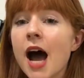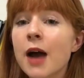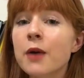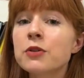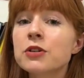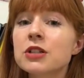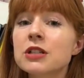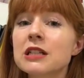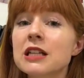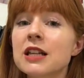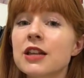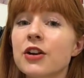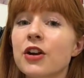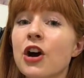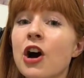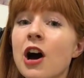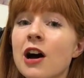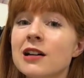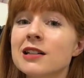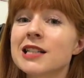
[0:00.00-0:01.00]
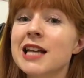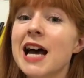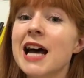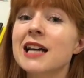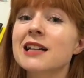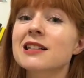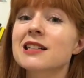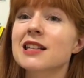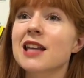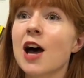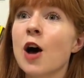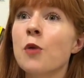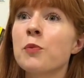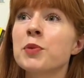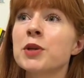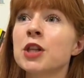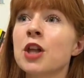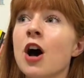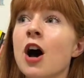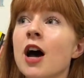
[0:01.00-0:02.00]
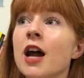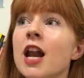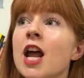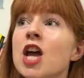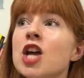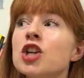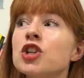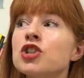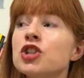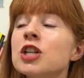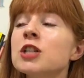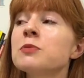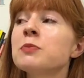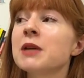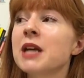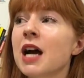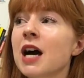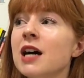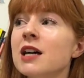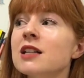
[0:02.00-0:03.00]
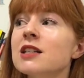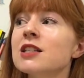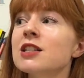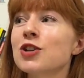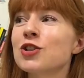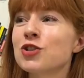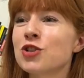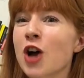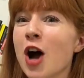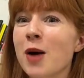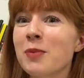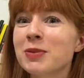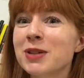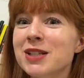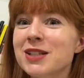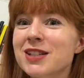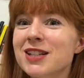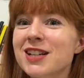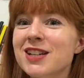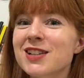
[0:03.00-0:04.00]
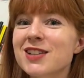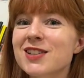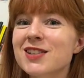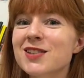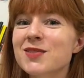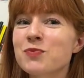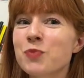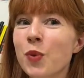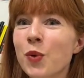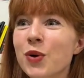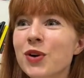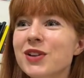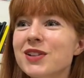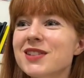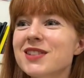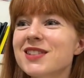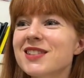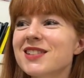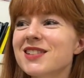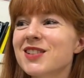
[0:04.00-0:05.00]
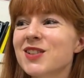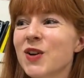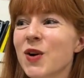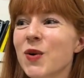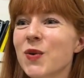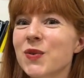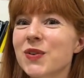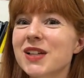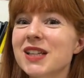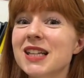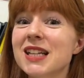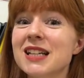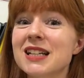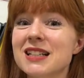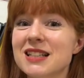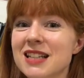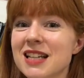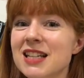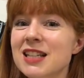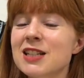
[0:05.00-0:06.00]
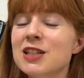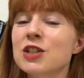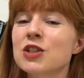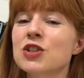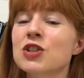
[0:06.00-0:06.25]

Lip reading: I would just say that contacts help a lot just because job listing boards don't really exist.